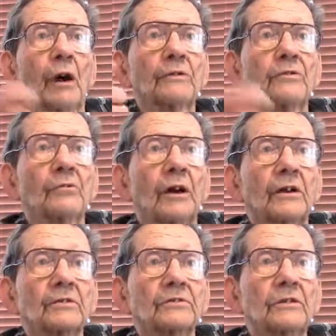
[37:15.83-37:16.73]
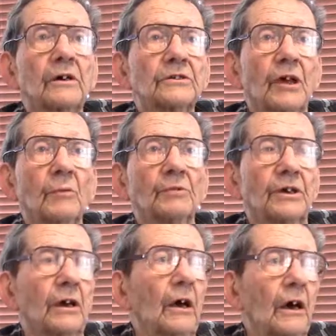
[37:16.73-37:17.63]
back to try to tell him to
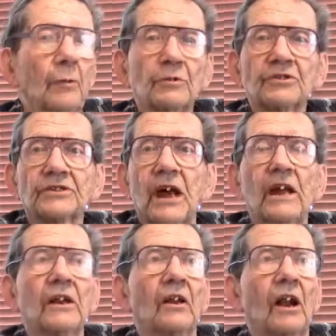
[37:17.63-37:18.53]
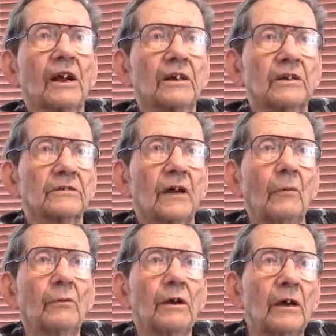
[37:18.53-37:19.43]
get. He was standing there like a
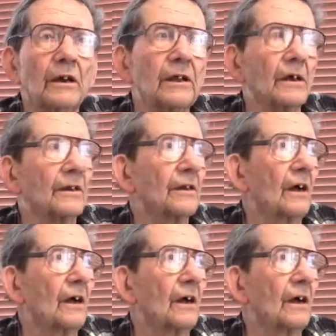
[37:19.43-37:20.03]
dumb idiot.